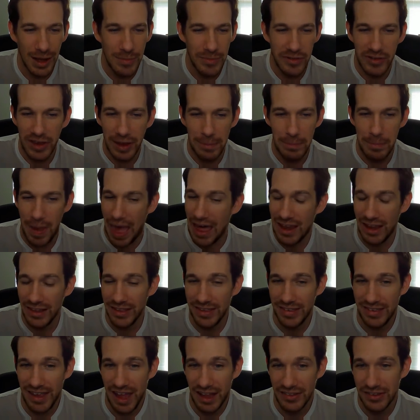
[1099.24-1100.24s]
She's got
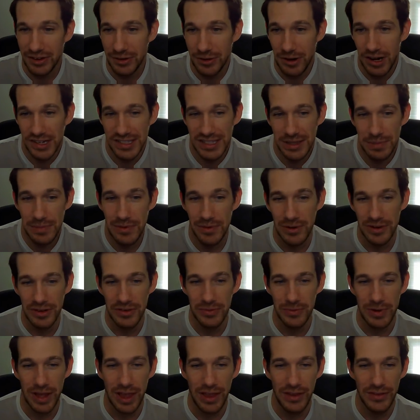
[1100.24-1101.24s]
balanced stats across the board
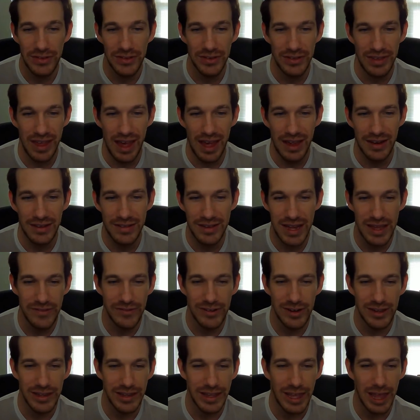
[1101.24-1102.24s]
as well, so that
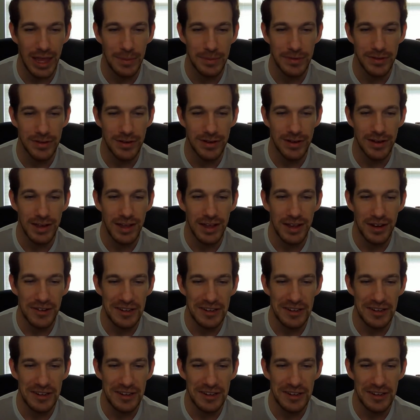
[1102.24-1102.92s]
definitely helps her.